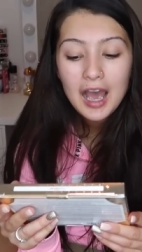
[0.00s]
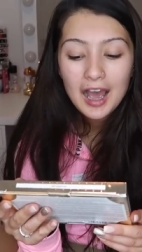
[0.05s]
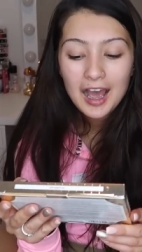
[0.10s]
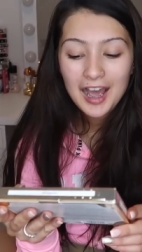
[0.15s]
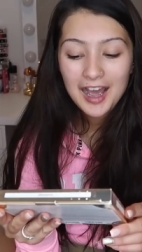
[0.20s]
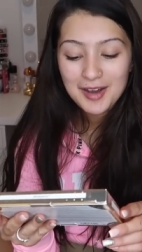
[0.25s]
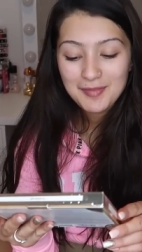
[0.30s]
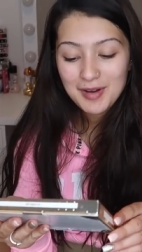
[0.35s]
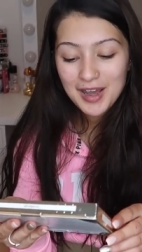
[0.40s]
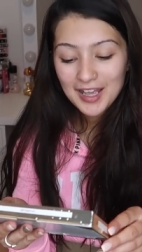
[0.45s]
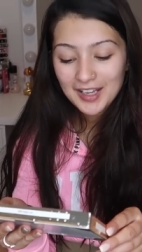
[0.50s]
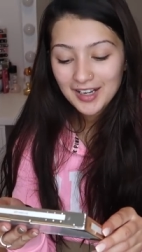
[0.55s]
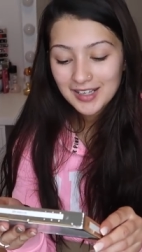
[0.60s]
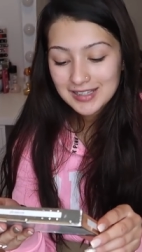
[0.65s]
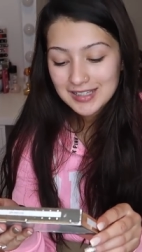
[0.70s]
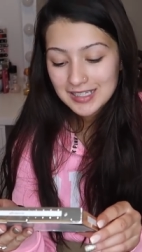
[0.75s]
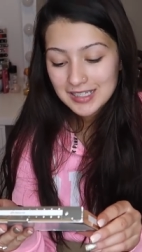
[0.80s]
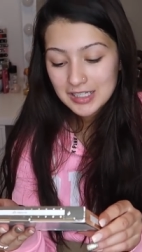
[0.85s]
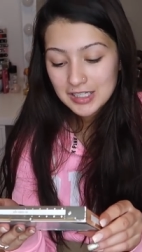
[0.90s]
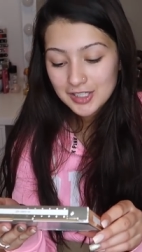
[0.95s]
Um, I
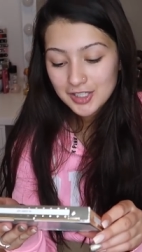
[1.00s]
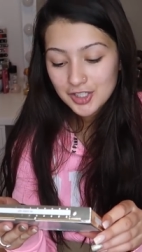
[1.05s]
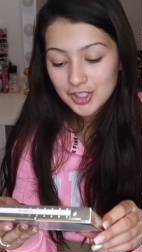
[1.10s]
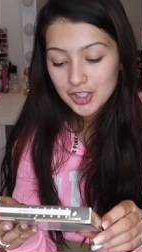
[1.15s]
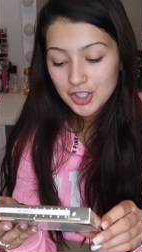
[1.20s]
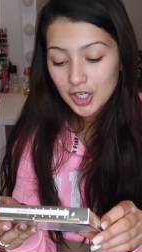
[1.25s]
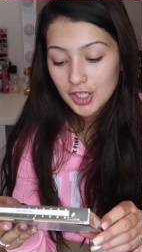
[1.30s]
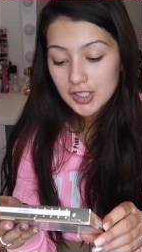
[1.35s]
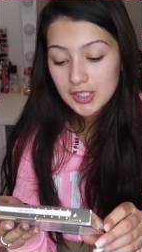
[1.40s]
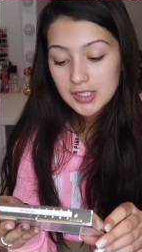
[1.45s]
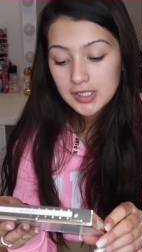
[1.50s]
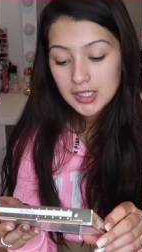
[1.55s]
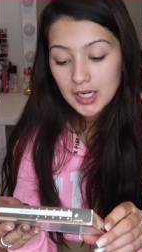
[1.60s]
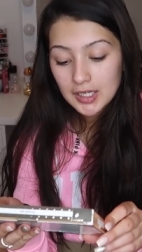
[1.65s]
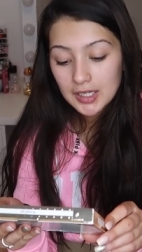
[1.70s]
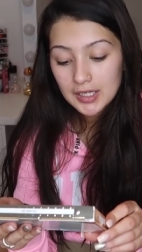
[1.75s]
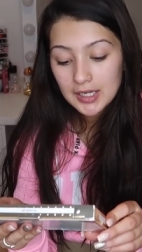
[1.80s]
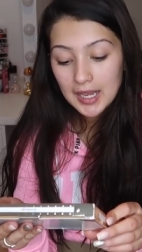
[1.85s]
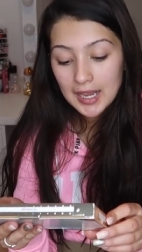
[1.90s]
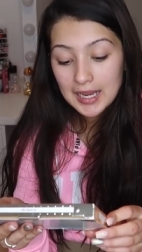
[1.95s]
got the Star
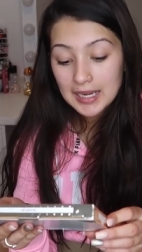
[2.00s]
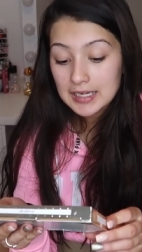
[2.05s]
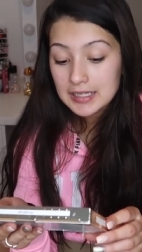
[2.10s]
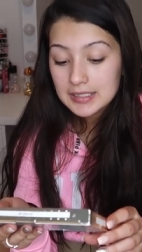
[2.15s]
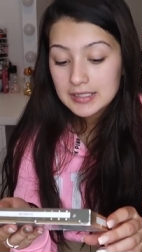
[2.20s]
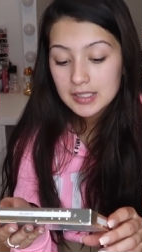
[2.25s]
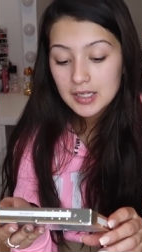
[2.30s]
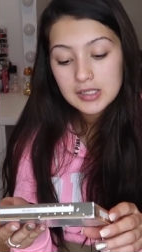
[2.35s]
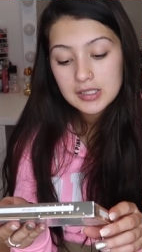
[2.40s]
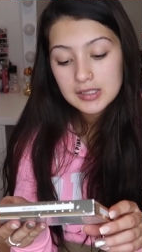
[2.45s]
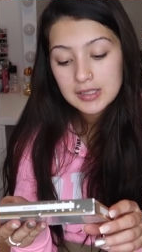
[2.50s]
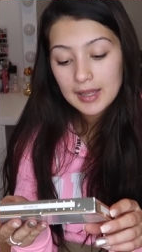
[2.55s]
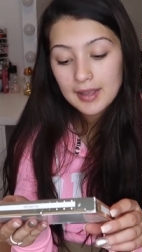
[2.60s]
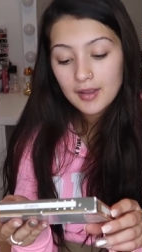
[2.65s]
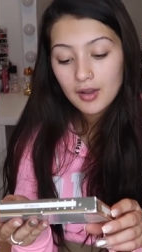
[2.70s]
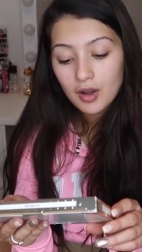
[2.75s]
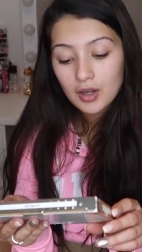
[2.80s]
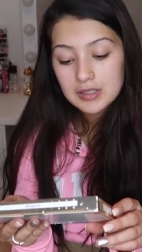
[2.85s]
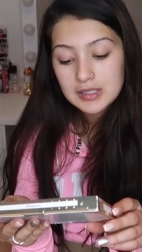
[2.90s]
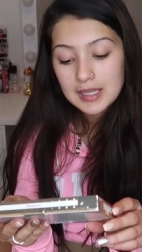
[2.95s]
Studded 8
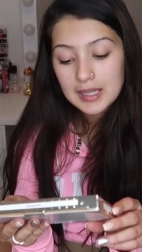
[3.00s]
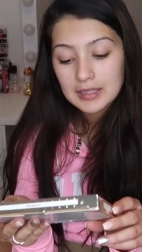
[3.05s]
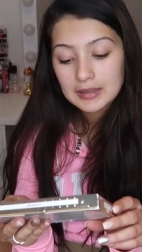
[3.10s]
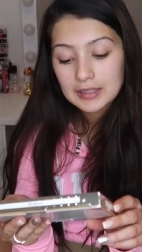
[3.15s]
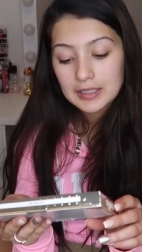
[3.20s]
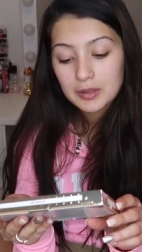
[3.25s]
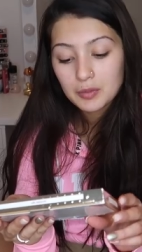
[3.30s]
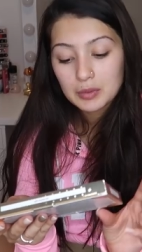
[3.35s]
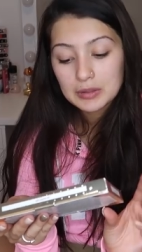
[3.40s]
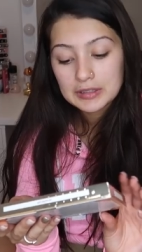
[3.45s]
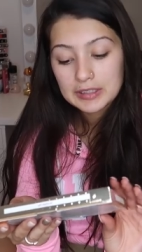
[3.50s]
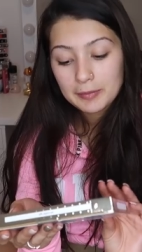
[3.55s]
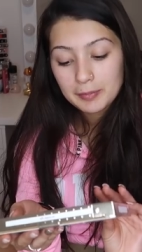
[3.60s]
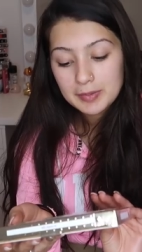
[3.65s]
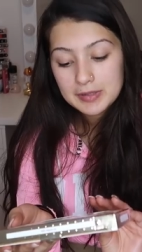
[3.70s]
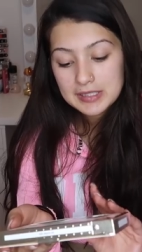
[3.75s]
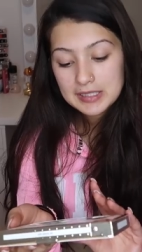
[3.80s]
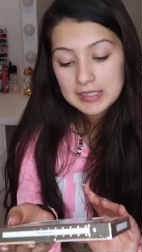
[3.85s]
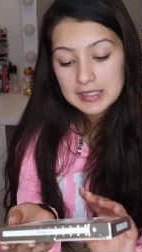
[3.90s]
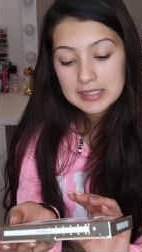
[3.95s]
Stay All Day Liquid
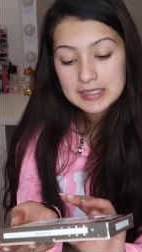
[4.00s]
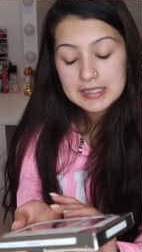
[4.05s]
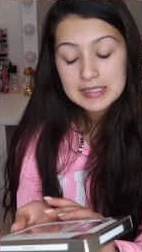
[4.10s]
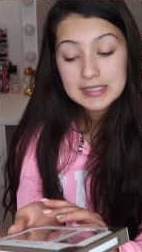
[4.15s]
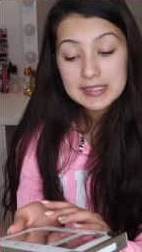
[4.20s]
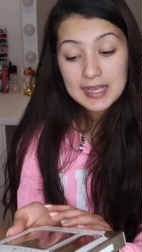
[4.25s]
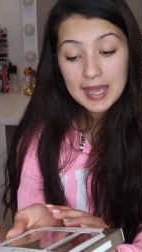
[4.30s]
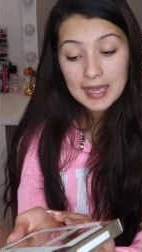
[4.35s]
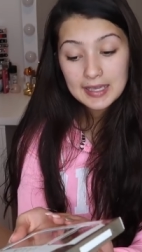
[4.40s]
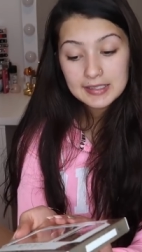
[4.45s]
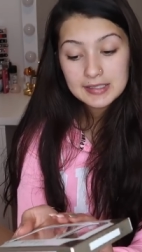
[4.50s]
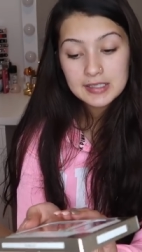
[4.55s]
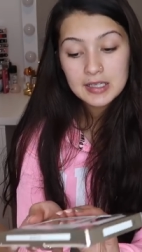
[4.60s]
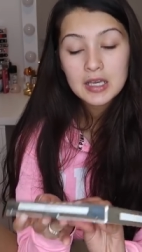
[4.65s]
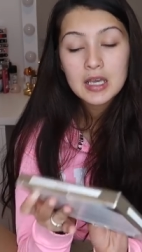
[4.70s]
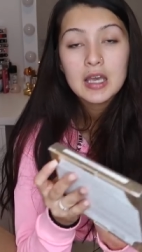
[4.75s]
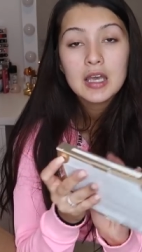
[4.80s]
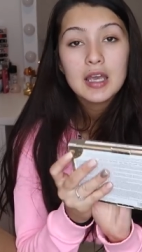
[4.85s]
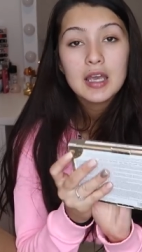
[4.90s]
Lipstick Set